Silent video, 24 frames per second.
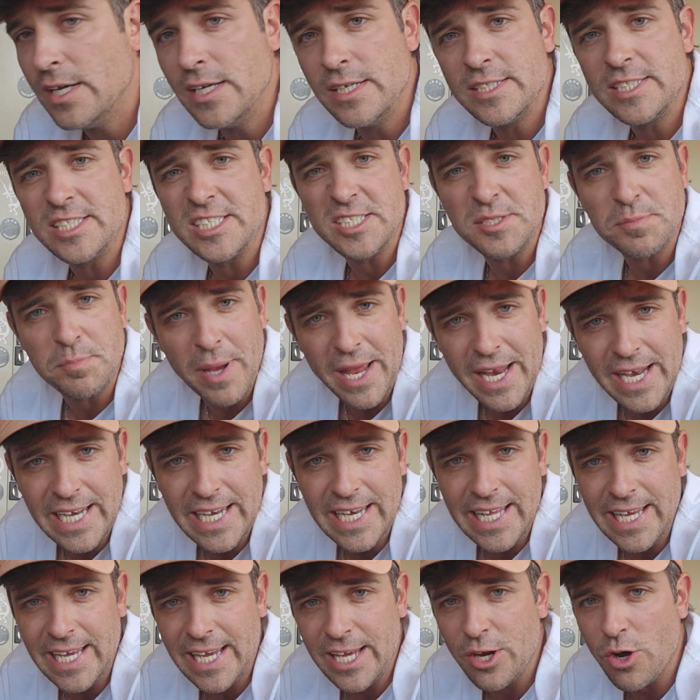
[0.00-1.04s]

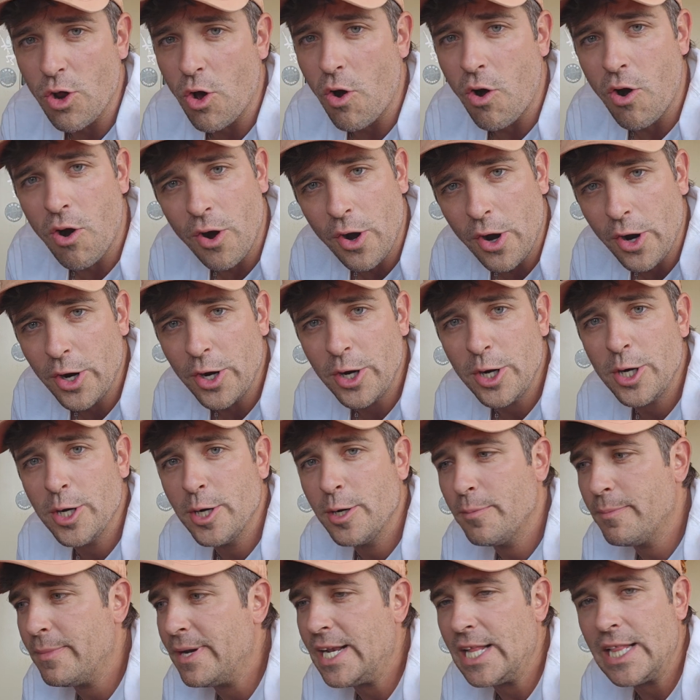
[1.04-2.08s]
spending an
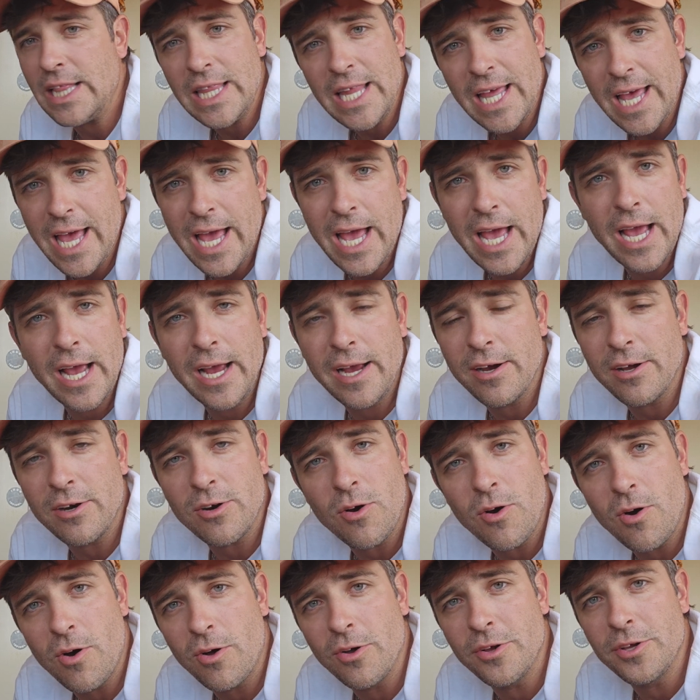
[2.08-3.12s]
arm and a leg on
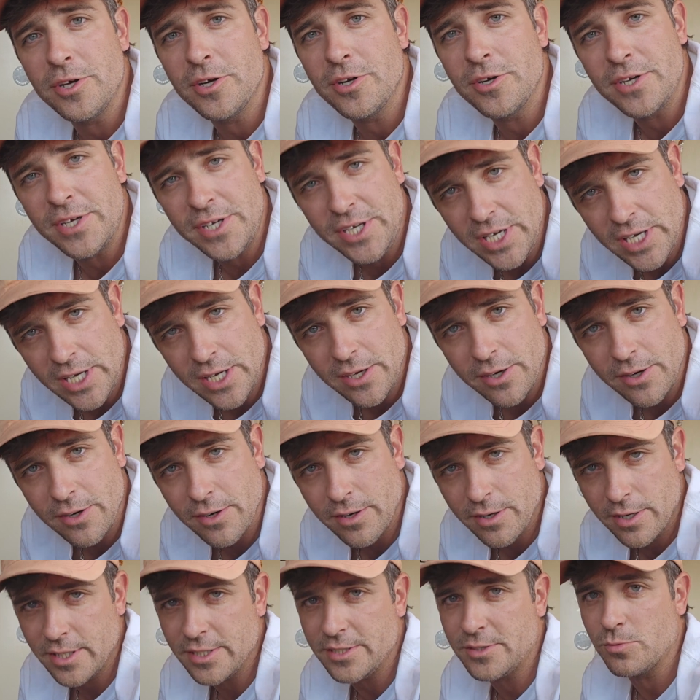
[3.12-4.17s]
all your
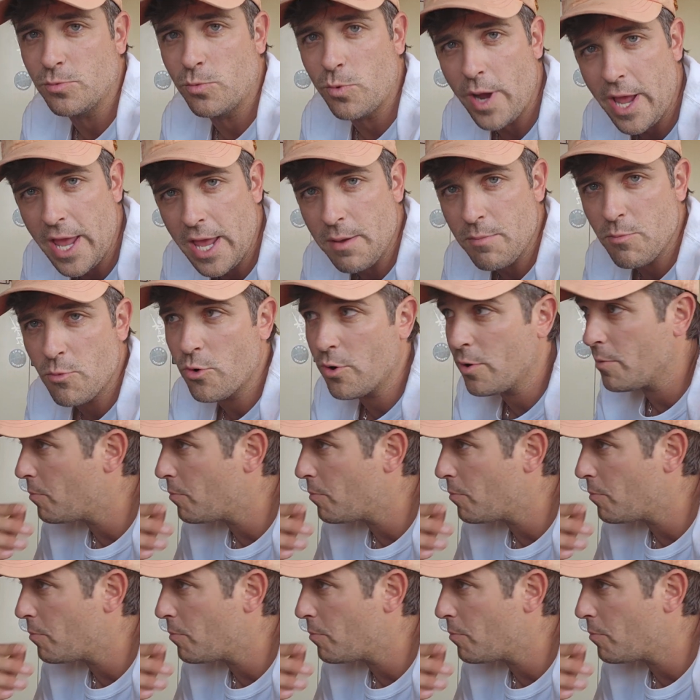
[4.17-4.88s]
gear. It's way more